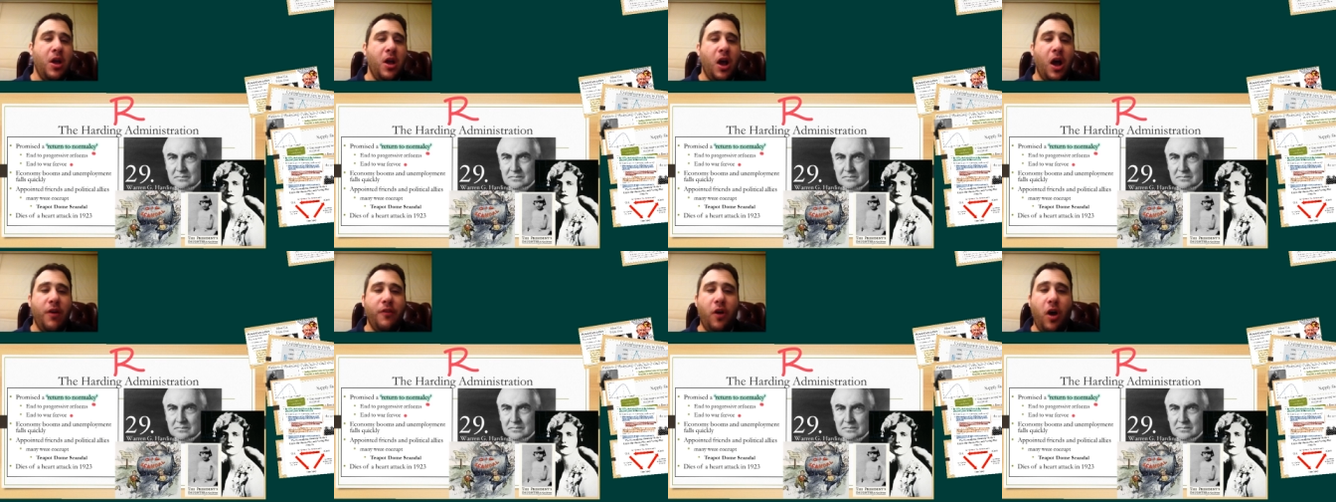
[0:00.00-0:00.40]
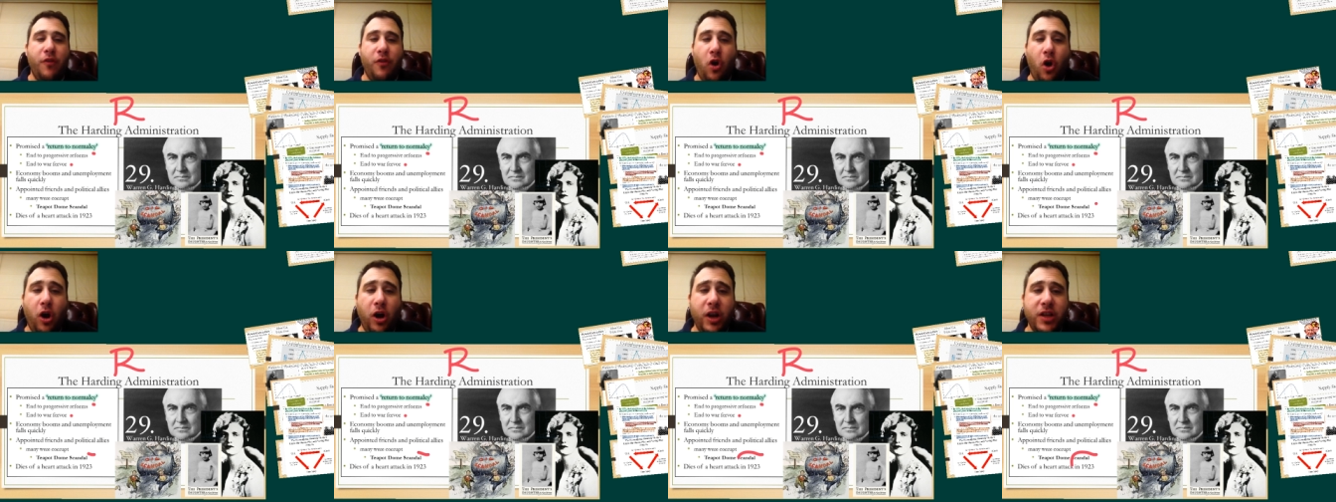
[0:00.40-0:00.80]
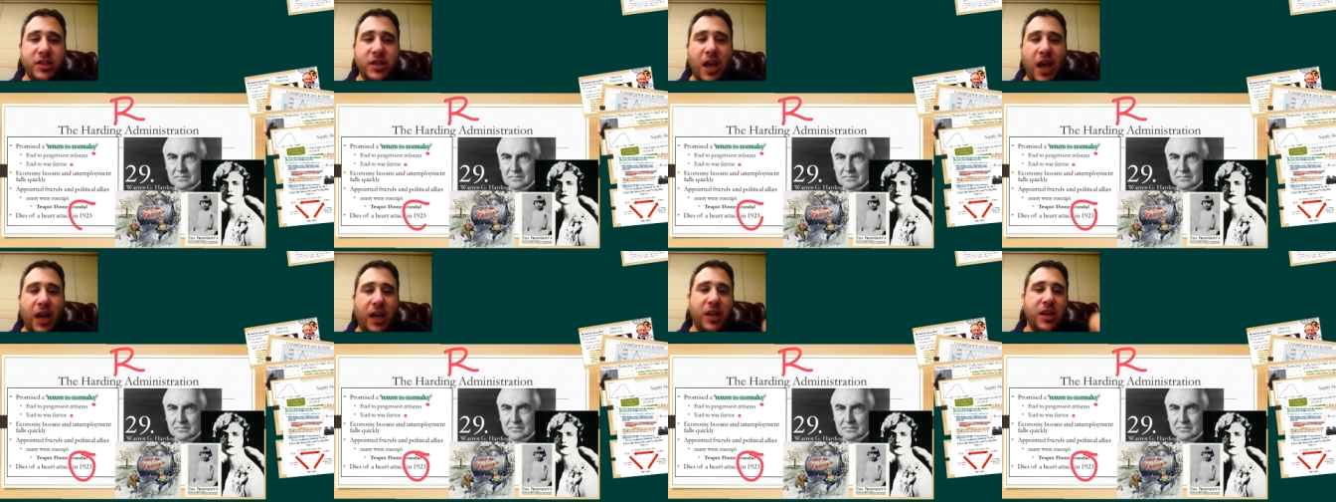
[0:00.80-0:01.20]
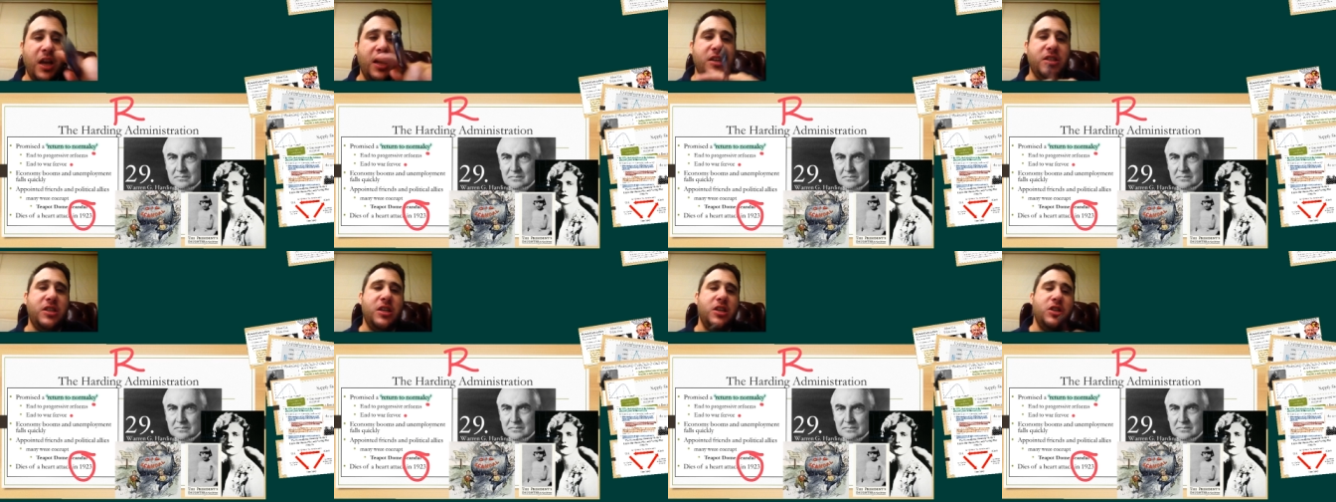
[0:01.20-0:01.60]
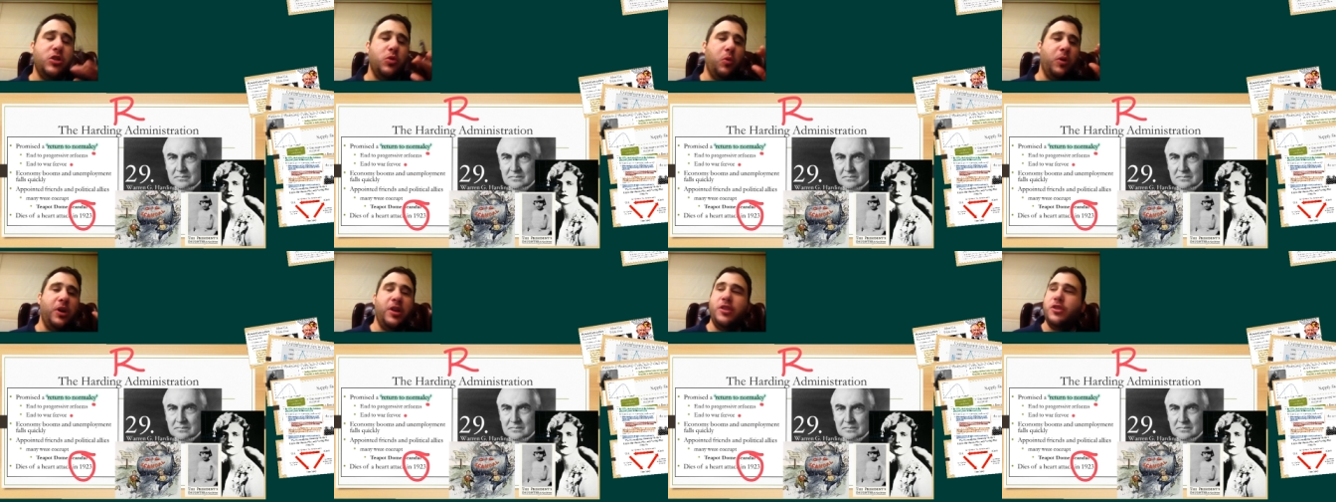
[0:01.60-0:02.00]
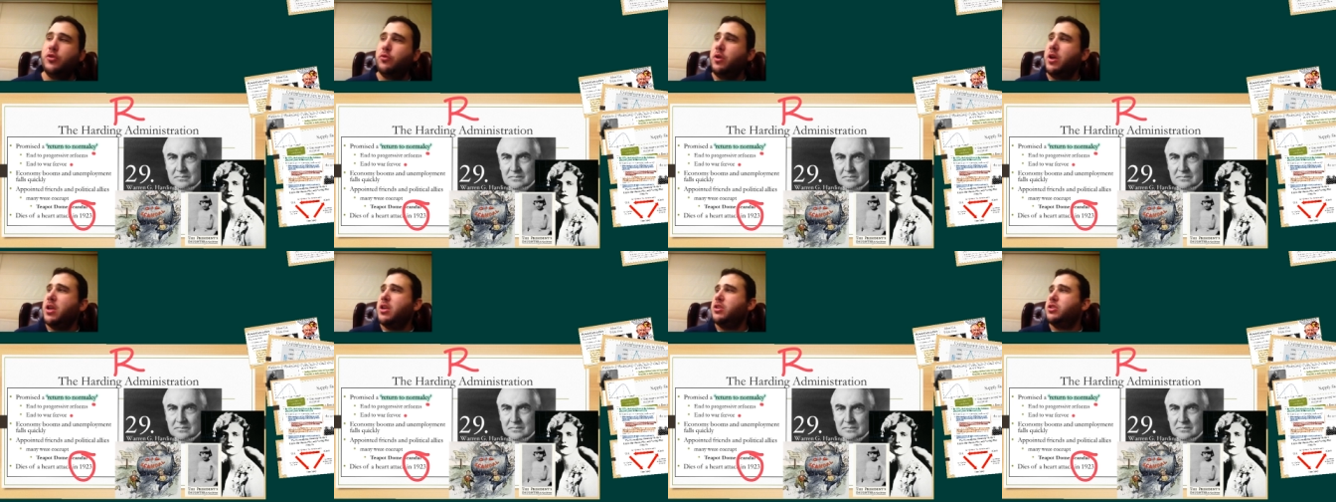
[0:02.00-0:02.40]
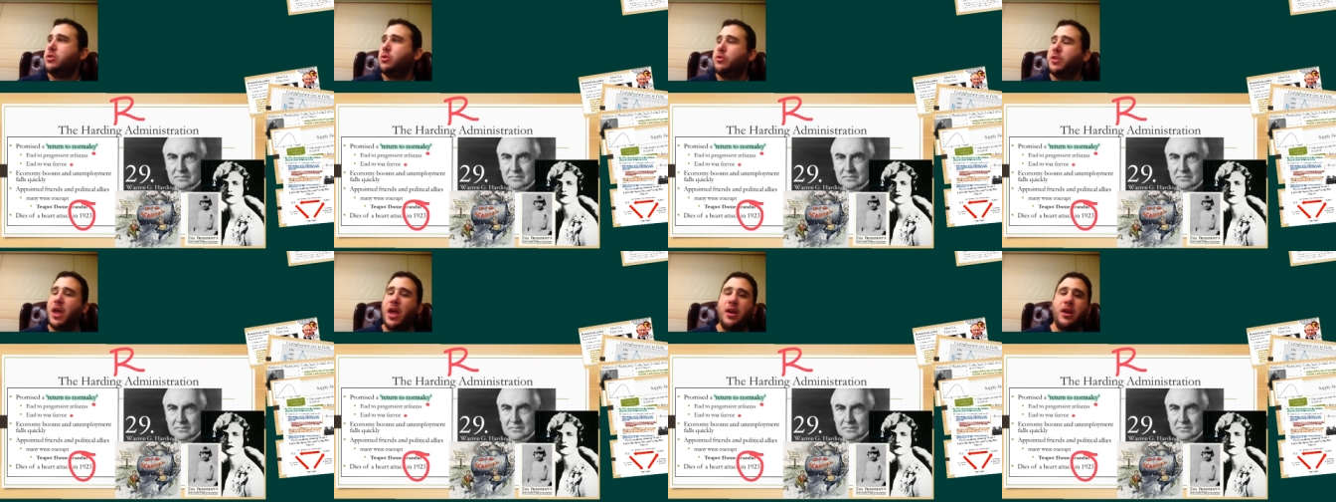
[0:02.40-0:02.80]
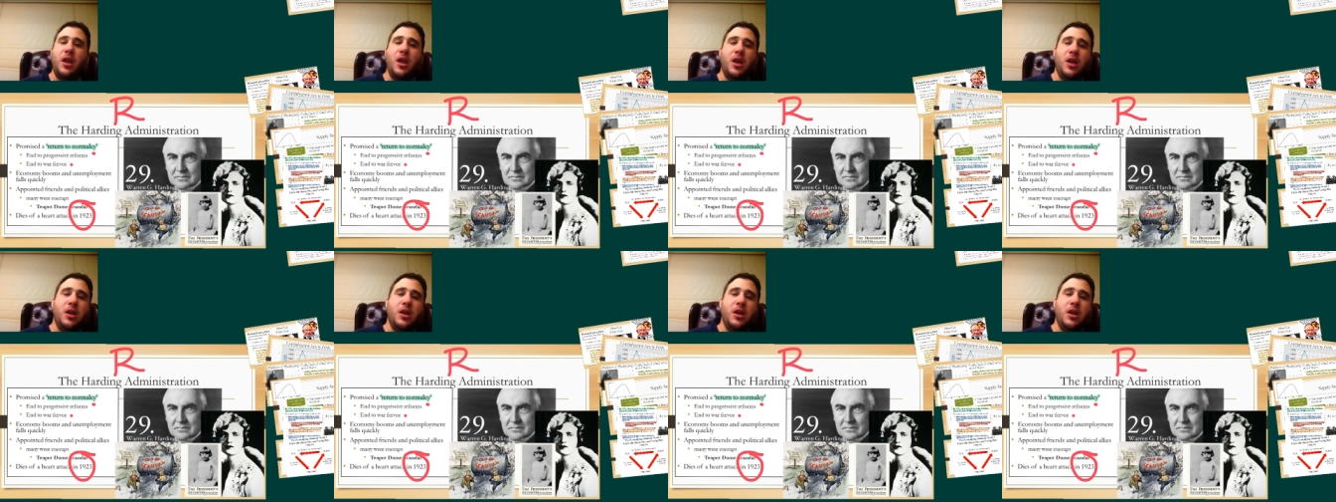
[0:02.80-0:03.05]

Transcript: of a heart attack in 1923, so that